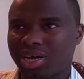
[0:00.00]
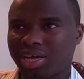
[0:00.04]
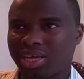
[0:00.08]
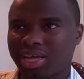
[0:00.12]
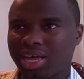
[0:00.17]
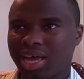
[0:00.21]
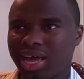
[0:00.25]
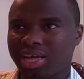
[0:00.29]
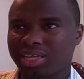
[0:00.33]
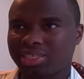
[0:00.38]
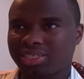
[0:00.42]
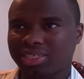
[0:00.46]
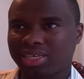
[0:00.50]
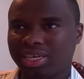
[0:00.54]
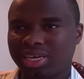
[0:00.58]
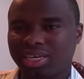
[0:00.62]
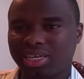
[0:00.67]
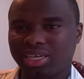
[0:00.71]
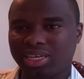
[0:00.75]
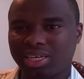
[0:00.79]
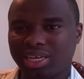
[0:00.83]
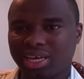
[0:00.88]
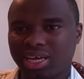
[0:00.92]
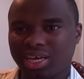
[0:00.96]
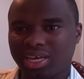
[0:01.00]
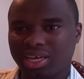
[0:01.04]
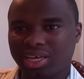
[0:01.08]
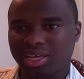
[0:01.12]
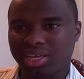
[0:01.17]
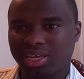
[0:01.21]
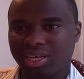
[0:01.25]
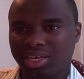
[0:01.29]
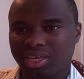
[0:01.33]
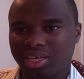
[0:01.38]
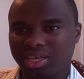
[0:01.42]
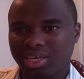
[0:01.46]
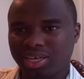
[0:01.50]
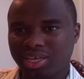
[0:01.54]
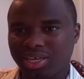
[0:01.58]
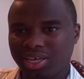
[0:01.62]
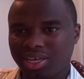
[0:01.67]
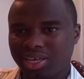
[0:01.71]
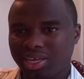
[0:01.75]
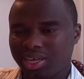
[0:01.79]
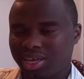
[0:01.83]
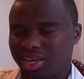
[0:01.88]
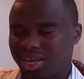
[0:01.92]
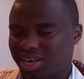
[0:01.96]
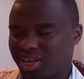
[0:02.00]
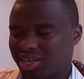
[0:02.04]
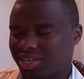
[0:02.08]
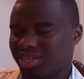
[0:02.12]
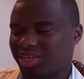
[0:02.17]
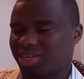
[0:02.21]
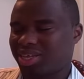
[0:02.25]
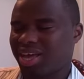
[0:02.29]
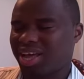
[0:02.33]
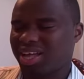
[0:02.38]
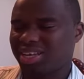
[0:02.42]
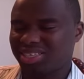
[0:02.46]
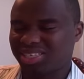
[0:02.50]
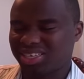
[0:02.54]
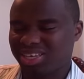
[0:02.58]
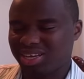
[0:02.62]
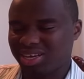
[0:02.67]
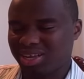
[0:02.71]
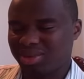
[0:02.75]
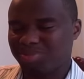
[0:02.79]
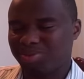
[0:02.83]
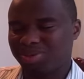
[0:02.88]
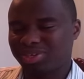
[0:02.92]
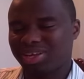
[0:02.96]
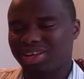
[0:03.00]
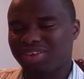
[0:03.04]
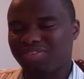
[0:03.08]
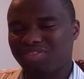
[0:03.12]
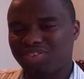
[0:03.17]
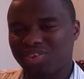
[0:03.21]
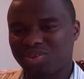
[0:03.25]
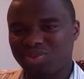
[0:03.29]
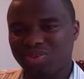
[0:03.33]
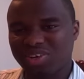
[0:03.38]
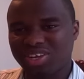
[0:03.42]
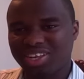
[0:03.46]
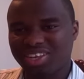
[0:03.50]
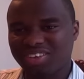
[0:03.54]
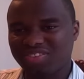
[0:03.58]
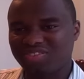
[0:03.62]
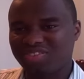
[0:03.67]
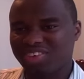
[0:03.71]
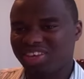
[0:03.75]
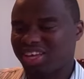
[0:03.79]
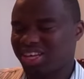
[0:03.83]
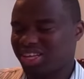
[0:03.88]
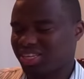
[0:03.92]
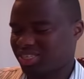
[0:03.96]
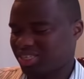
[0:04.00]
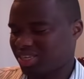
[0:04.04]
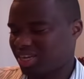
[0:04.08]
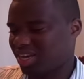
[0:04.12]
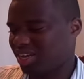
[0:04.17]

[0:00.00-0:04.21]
CAT scan a day, and CAT scan, they put that fluid in your veins.